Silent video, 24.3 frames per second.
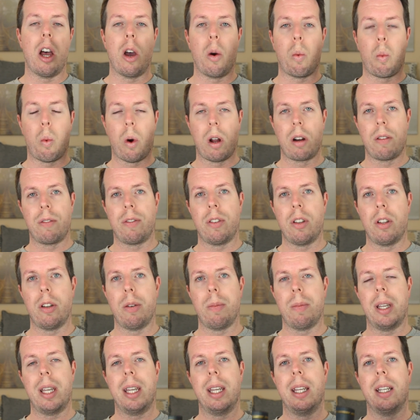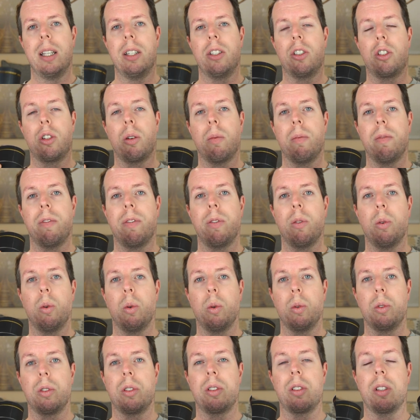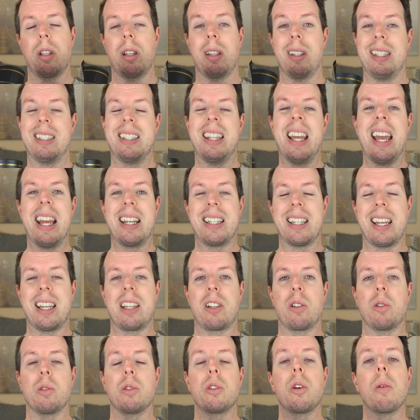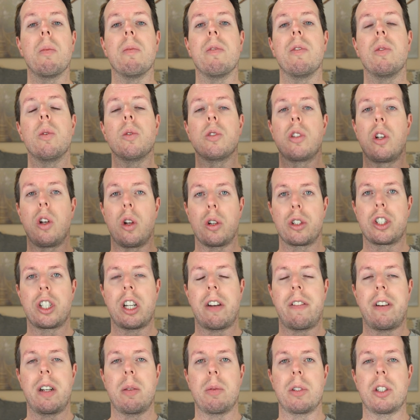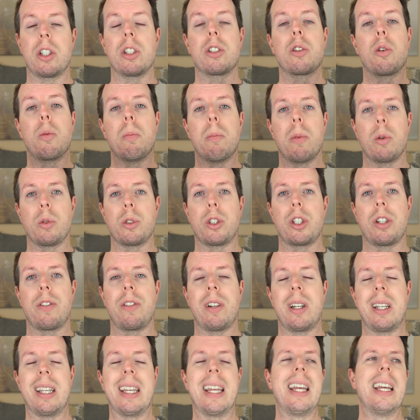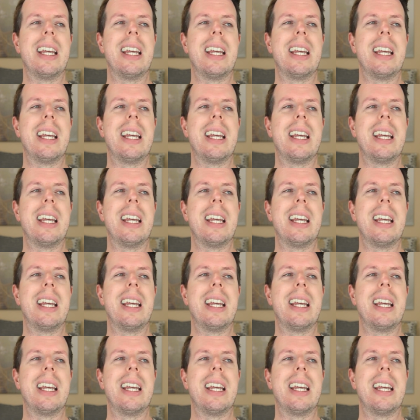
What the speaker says: One of them is Tom Ford's, it's their take on Tom Ford's Lost Cherry, which is called Mon Cherie.